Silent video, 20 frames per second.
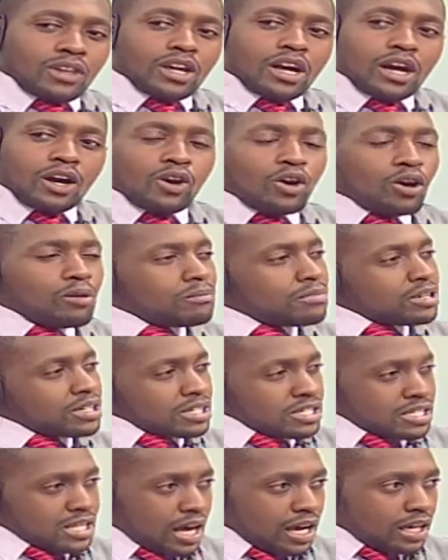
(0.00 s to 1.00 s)
Akombe
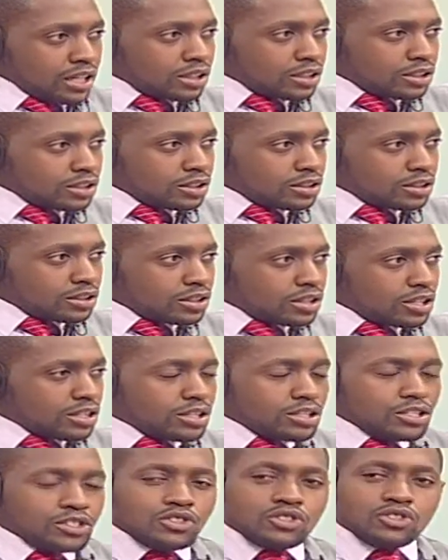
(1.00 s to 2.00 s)
resigned.
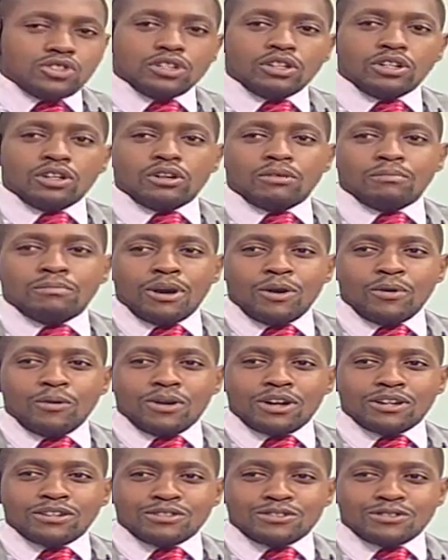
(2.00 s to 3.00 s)
Yes. Chiloba
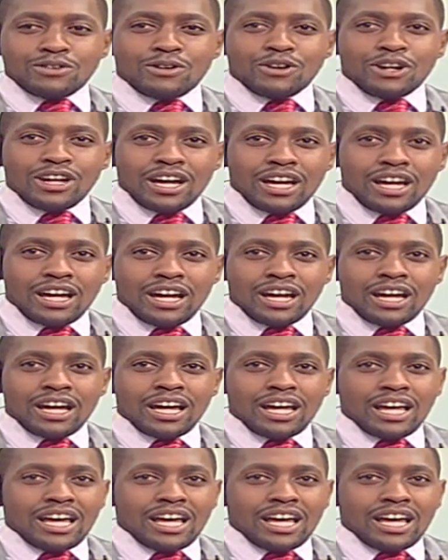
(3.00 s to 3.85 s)
went on a uh,